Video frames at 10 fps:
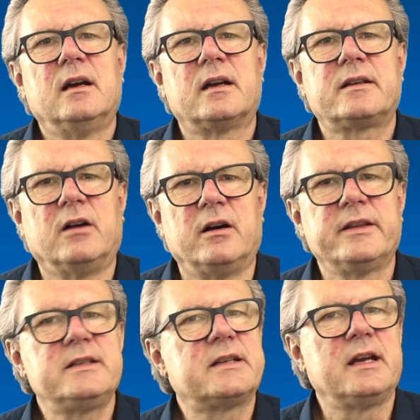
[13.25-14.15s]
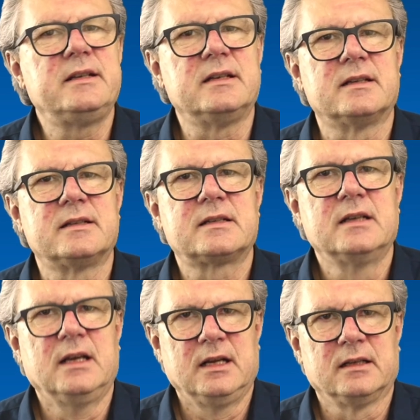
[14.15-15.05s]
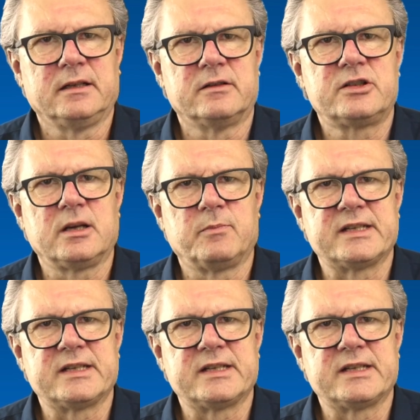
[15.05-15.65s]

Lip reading: I call these ideas Leadership